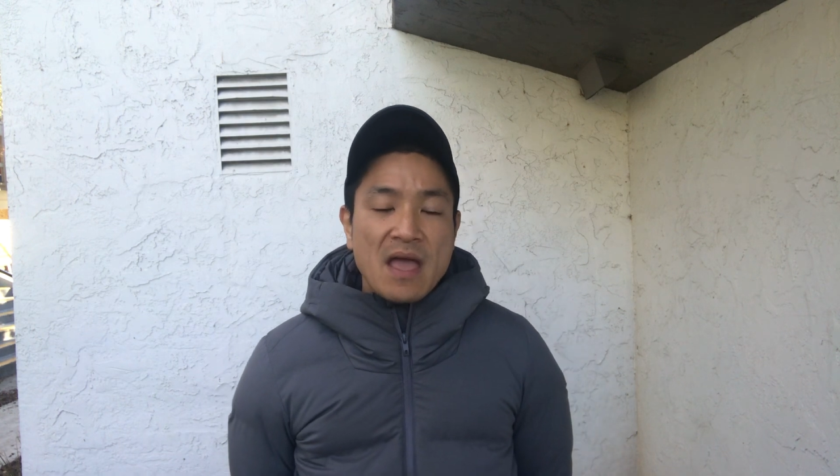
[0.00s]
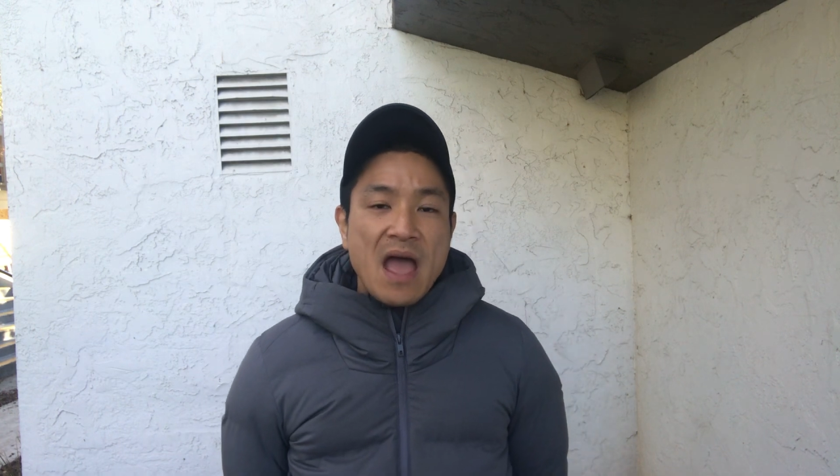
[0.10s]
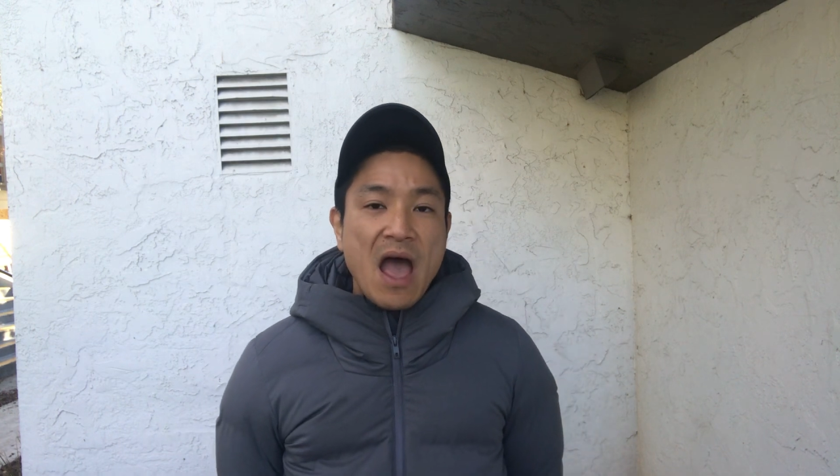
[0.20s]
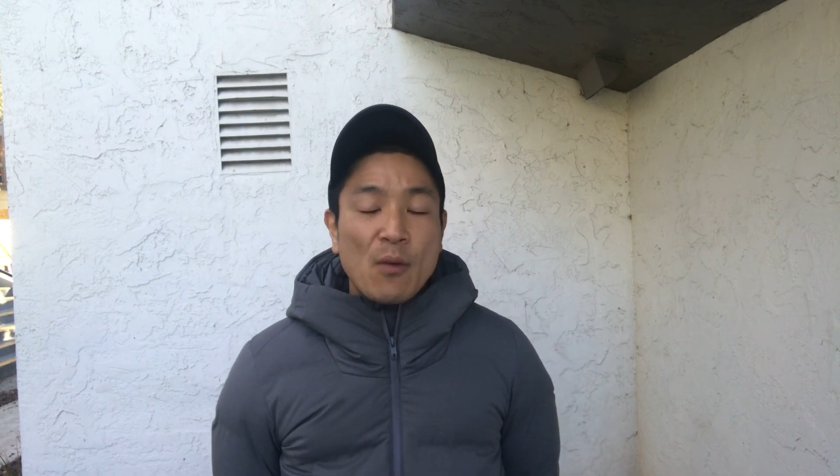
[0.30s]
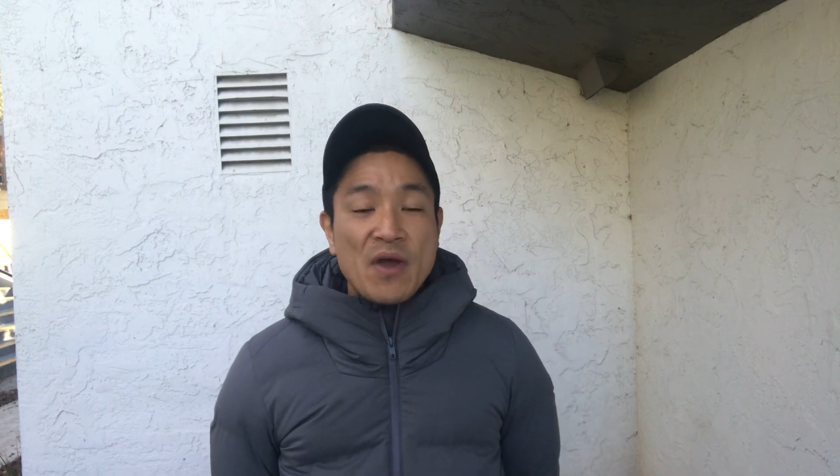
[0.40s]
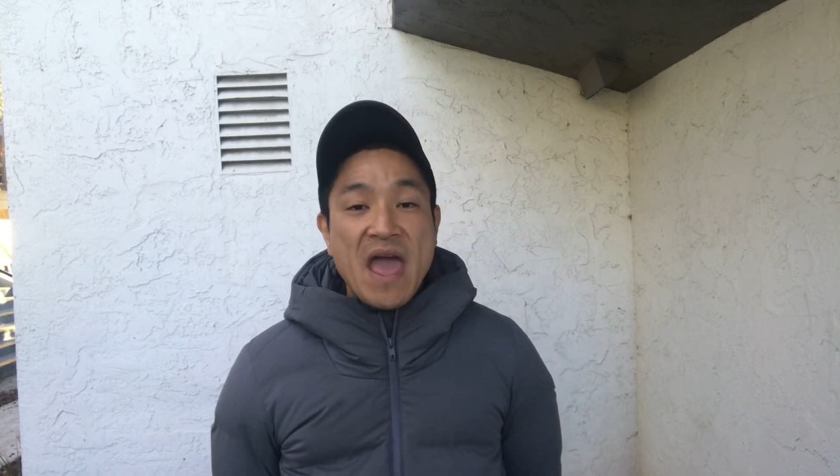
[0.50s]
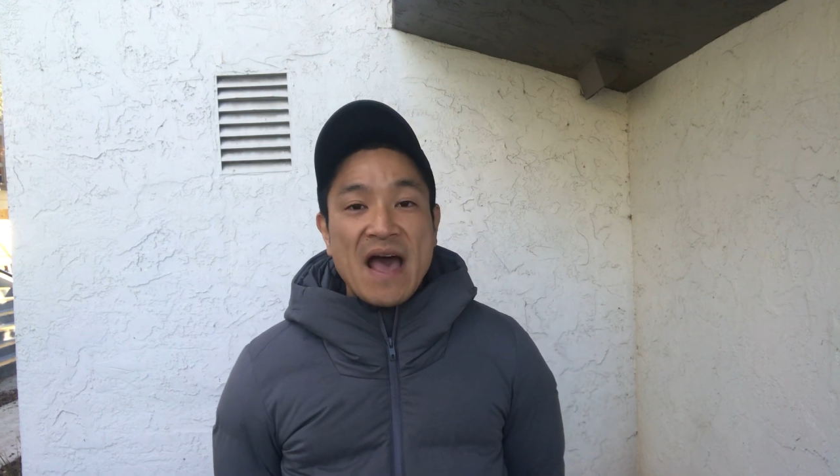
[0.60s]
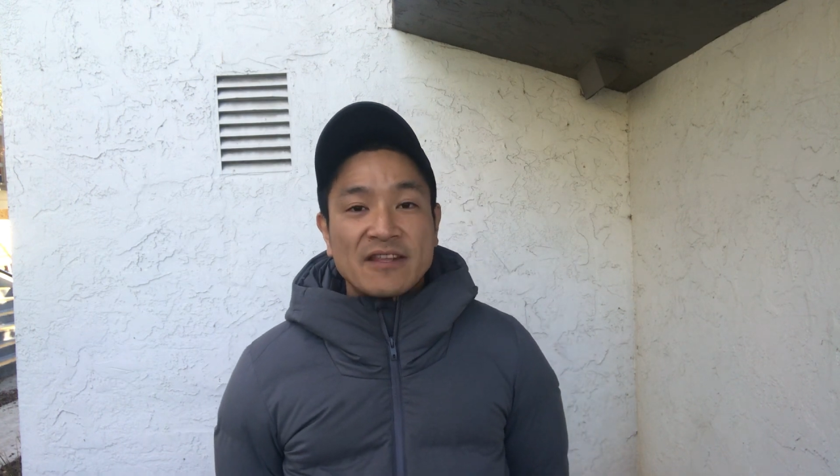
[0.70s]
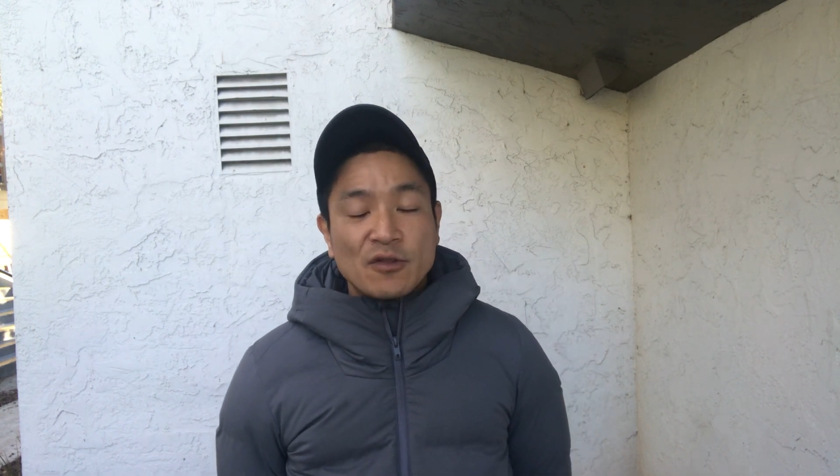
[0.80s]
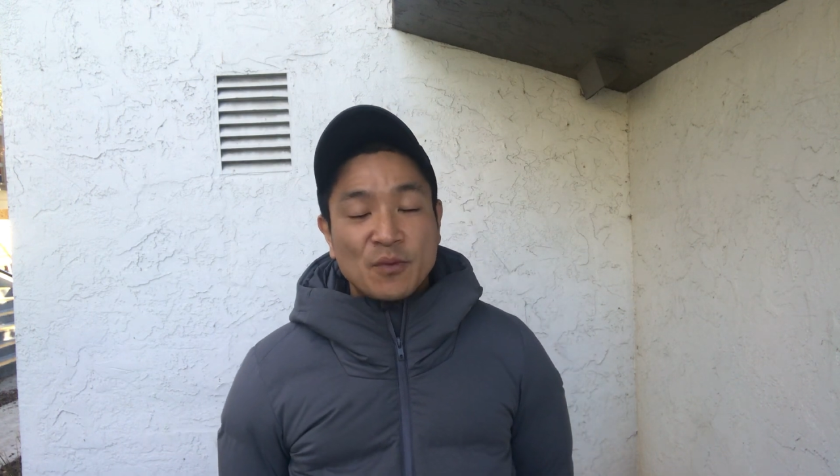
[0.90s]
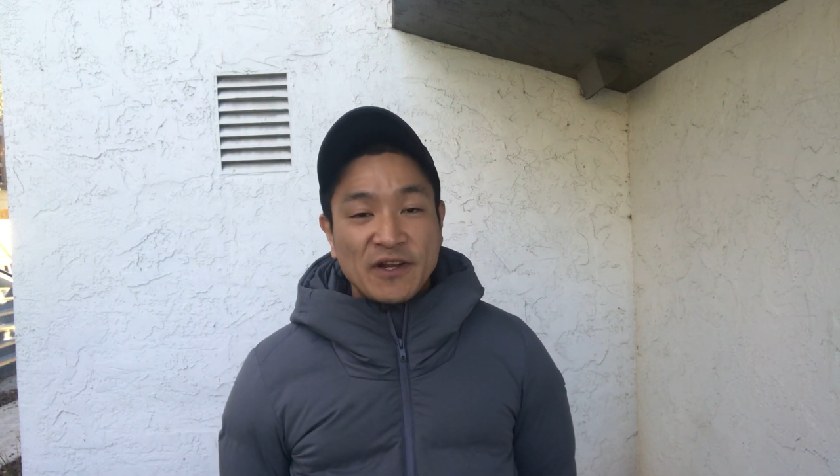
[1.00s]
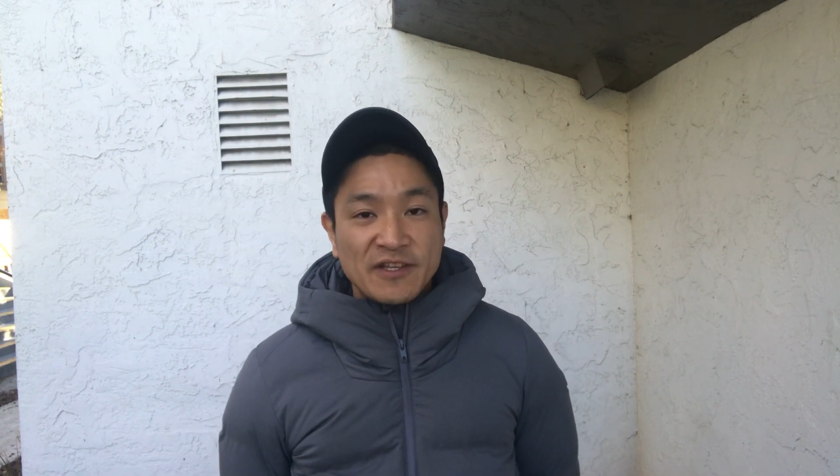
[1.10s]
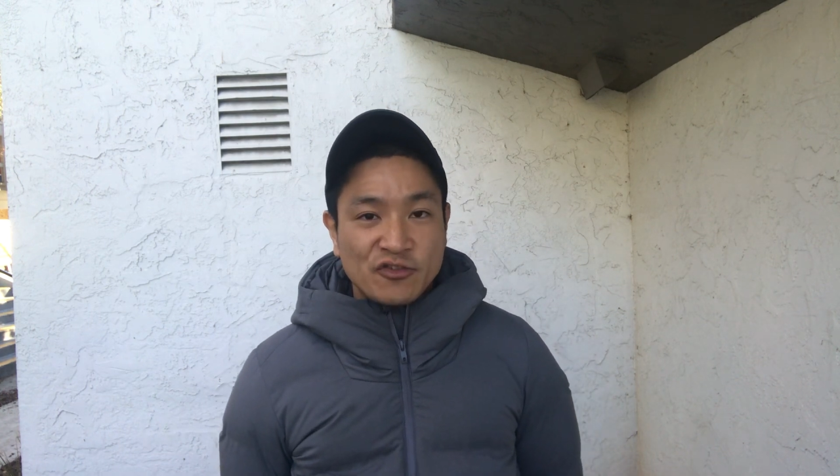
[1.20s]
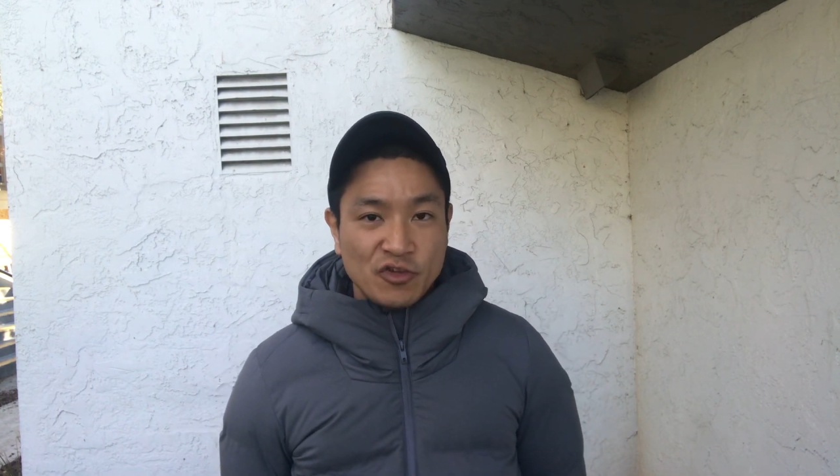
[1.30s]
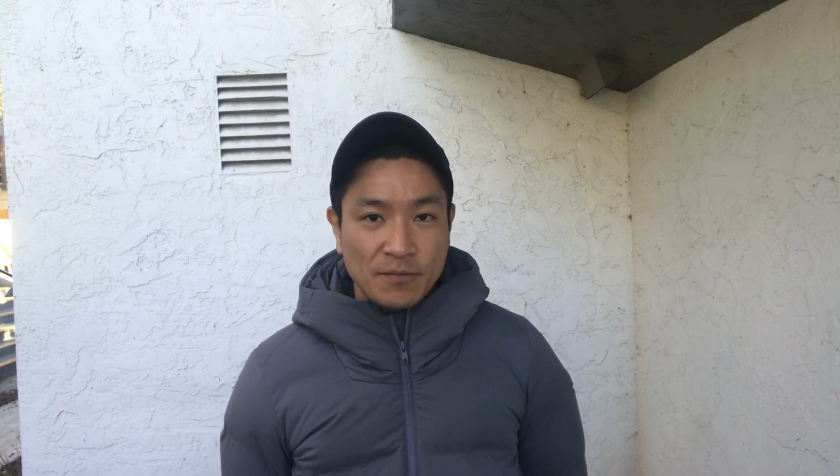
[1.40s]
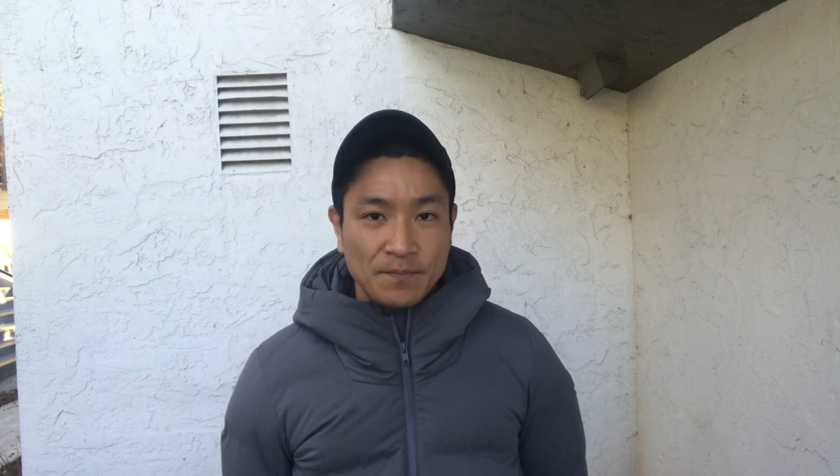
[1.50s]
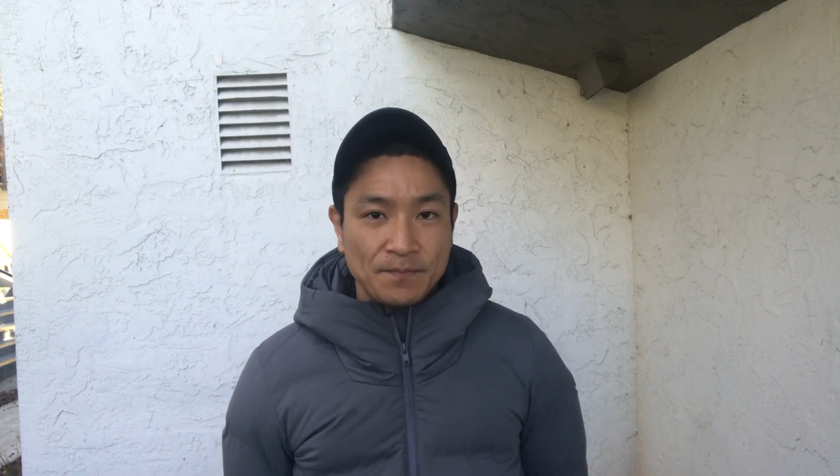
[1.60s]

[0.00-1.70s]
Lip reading: I will have the prediction.